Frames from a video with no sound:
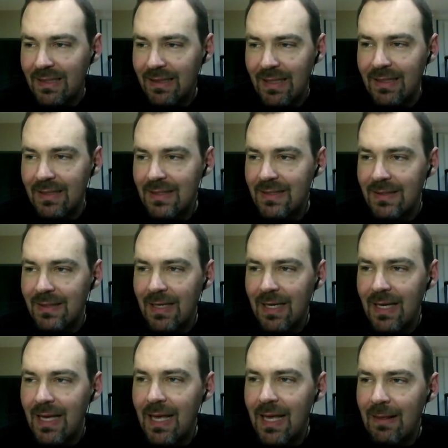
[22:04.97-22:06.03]
It's
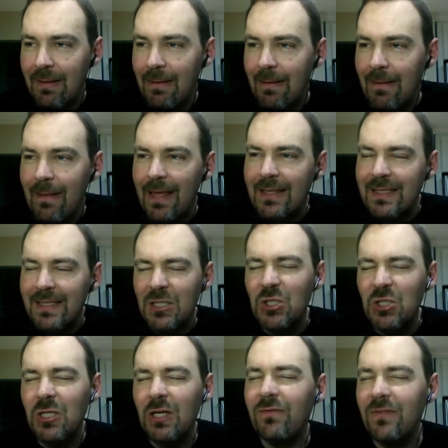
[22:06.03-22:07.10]

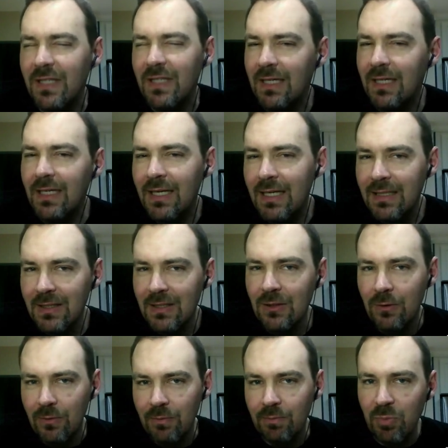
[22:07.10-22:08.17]
shifted
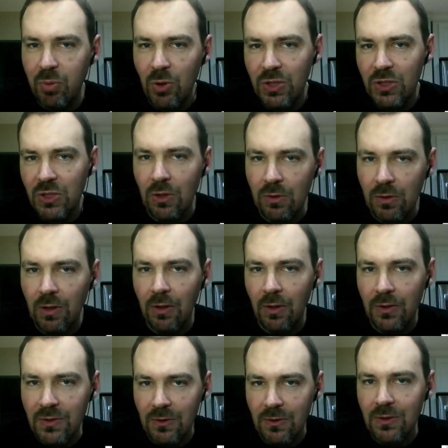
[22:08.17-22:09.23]
to push
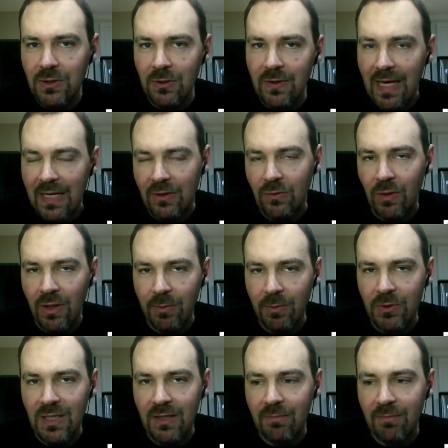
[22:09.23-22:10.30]
closer to that
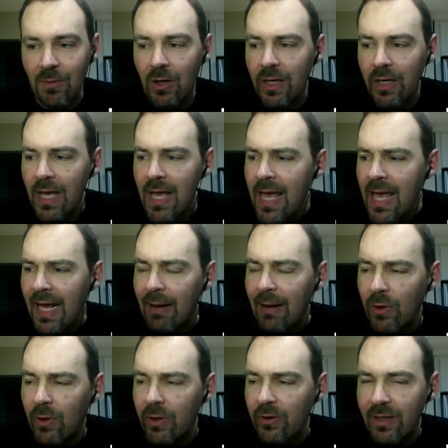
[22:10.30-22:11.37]
20% mark, and I'm
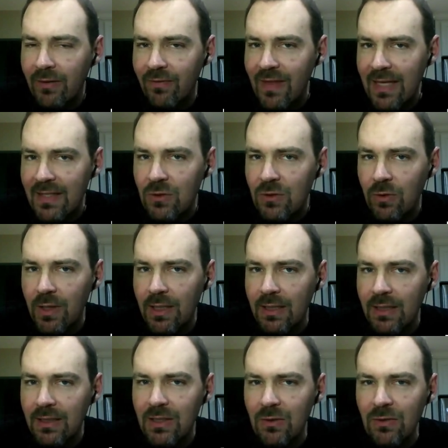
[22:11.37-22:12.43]
wondering if that's
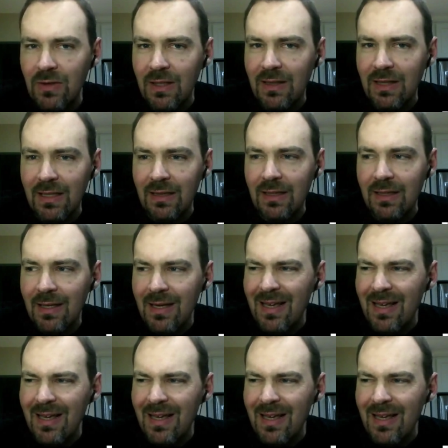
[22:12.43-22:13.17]
creating. Do you think that?